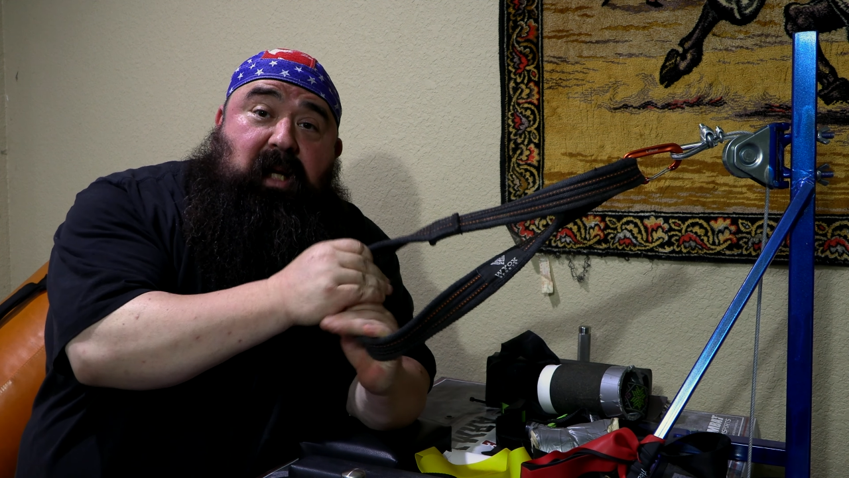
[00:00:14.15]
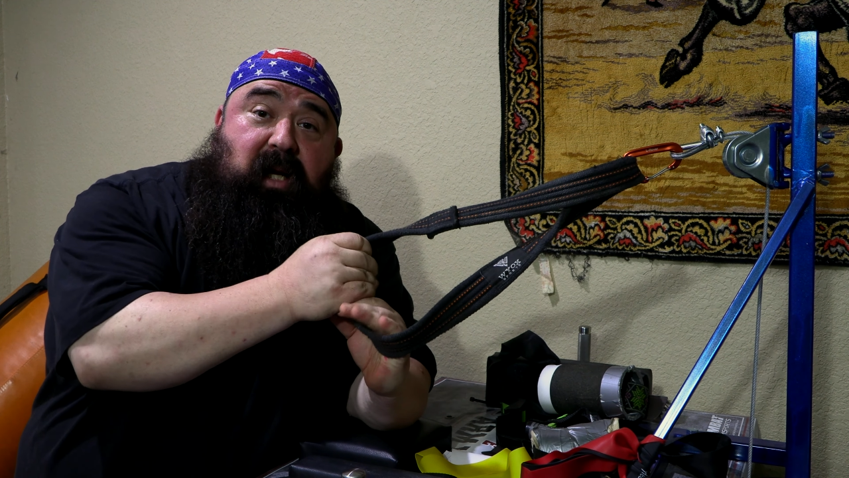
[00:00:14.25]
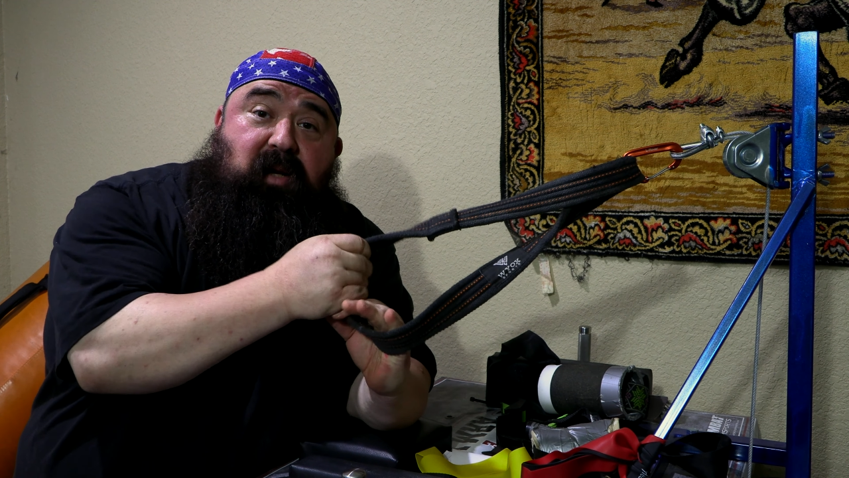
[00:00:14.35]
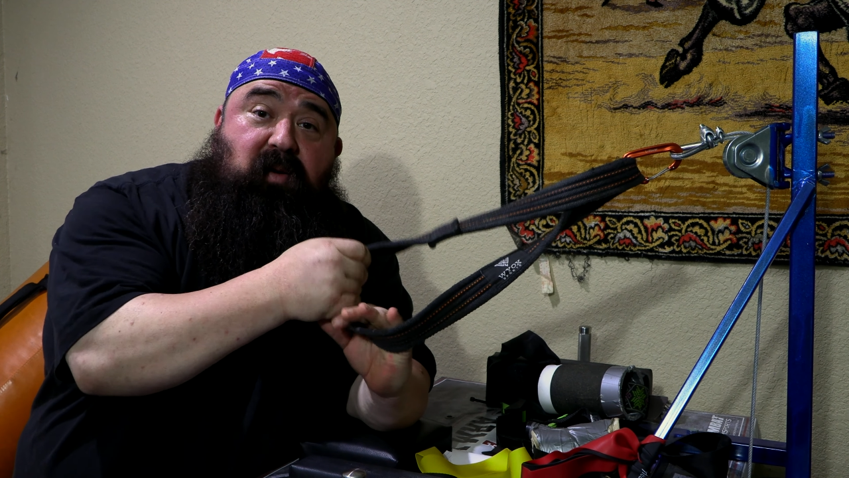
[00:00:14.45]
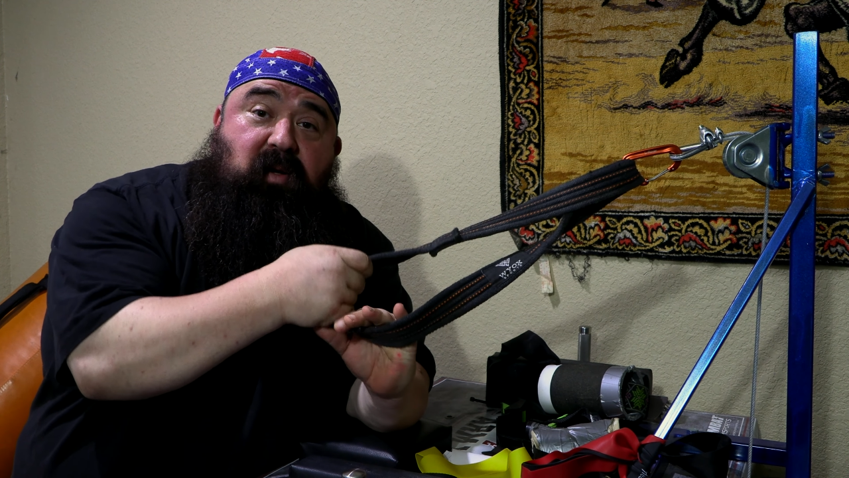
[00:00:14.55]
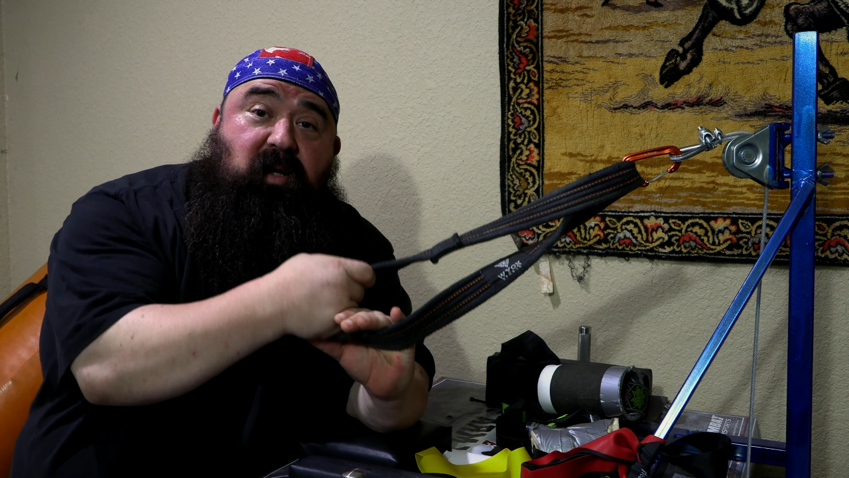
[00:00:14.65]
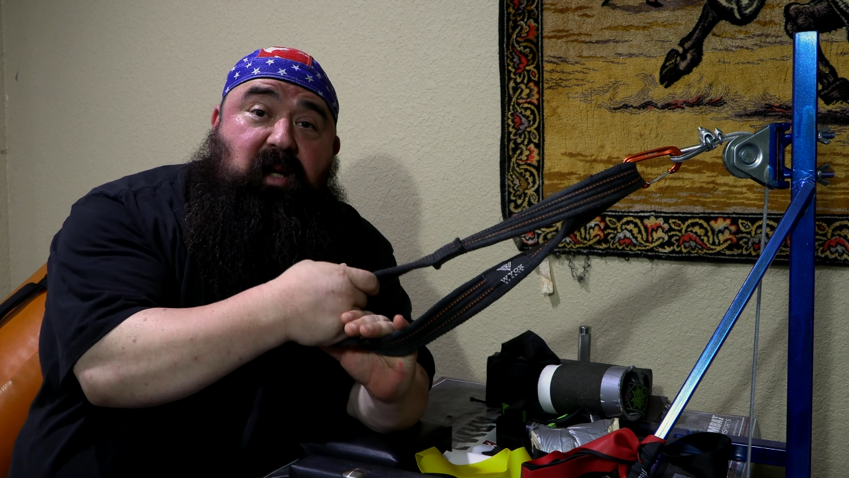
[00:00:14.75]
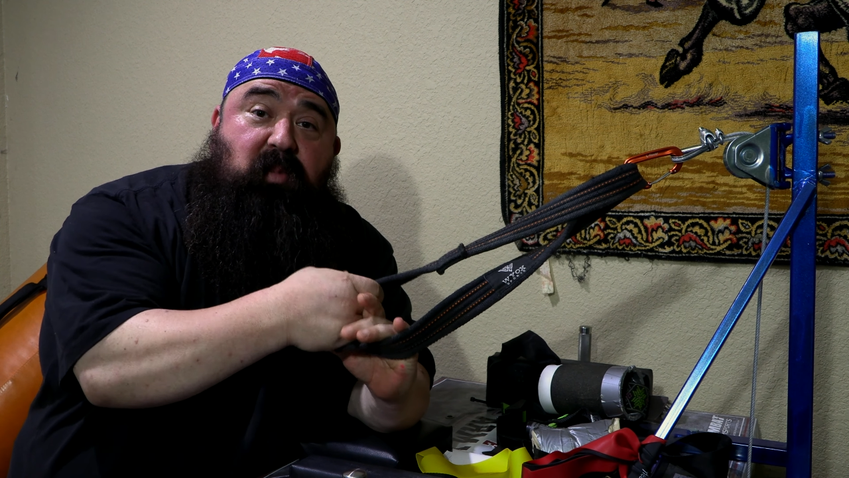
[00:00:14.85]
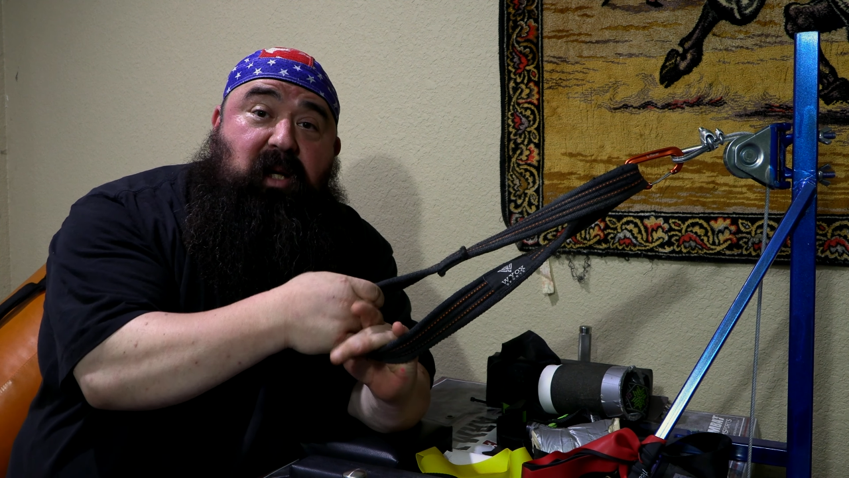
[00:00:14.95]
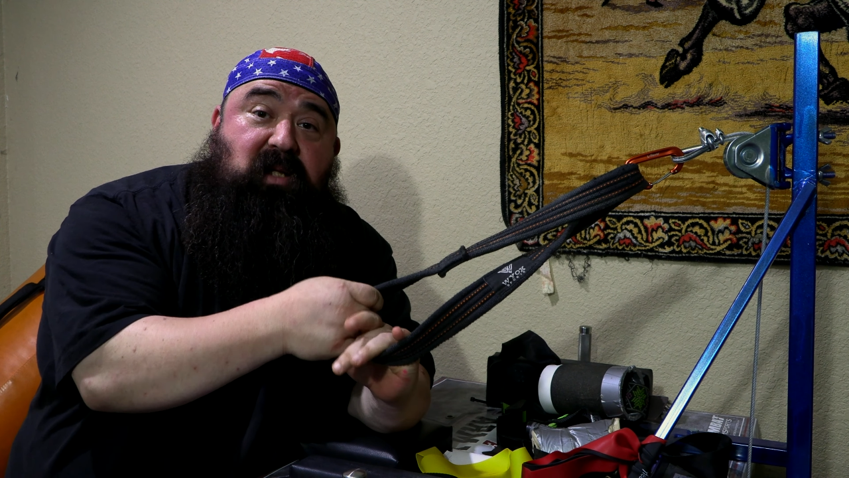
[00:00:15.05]
And you
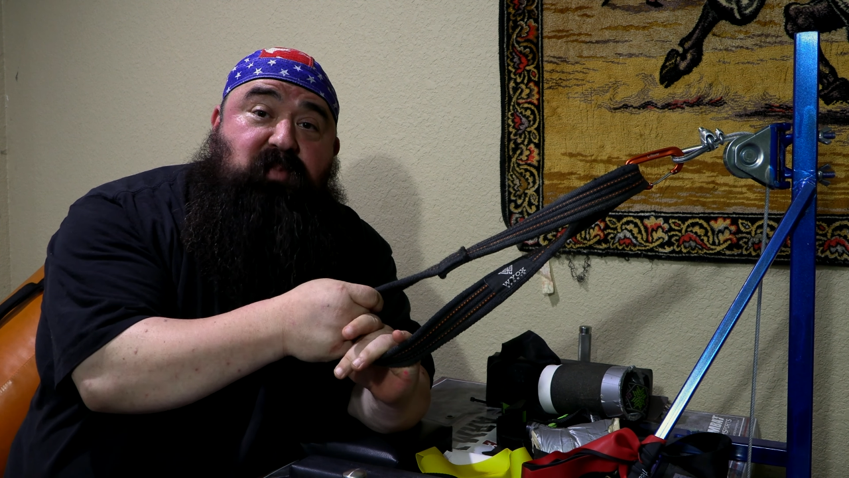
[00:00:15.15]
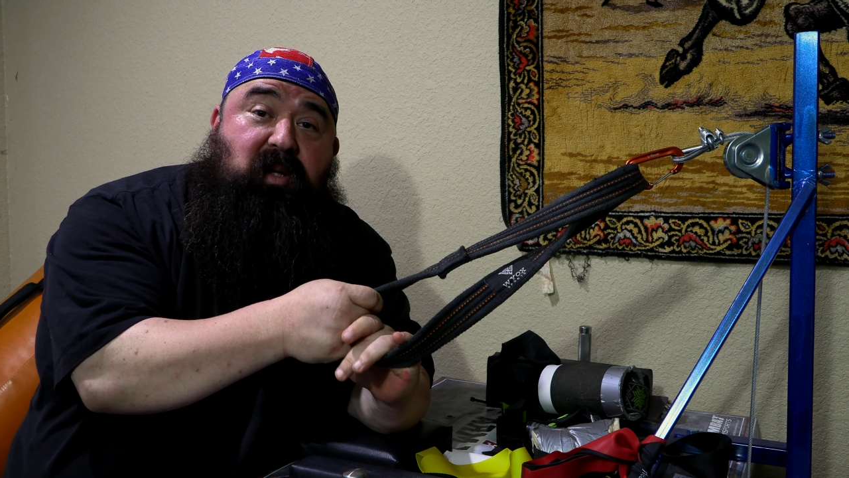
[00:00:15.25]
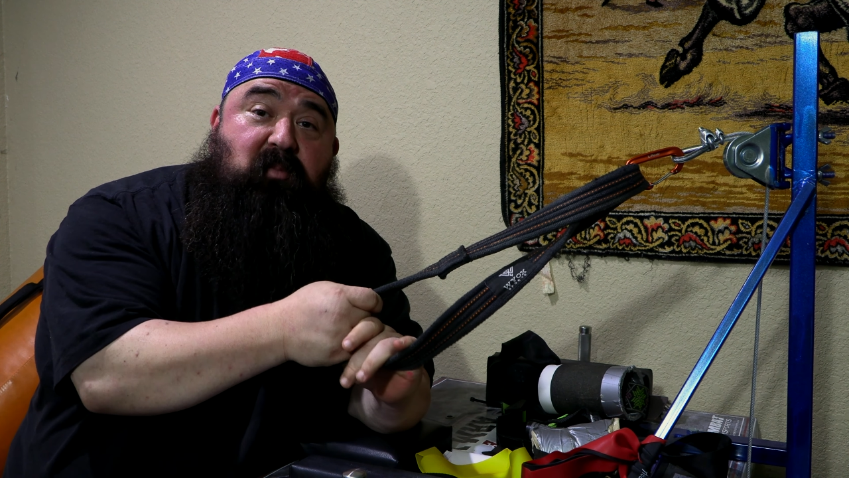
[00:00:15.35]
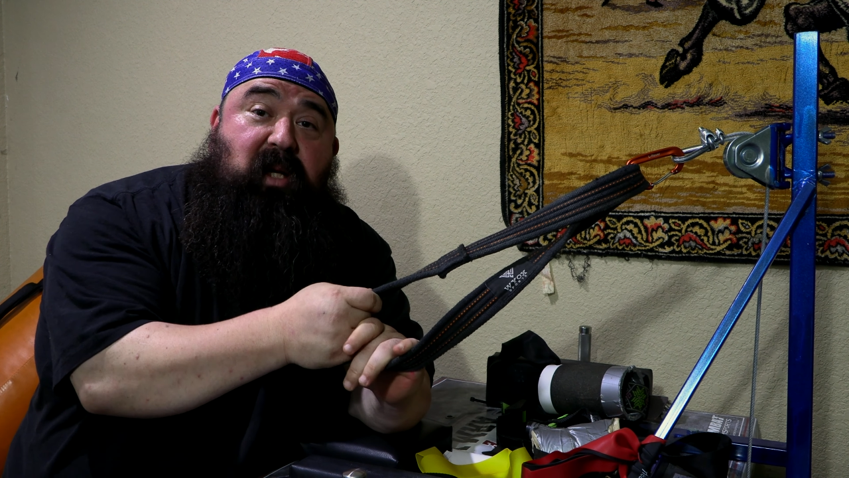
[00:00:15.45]
anybody that's been in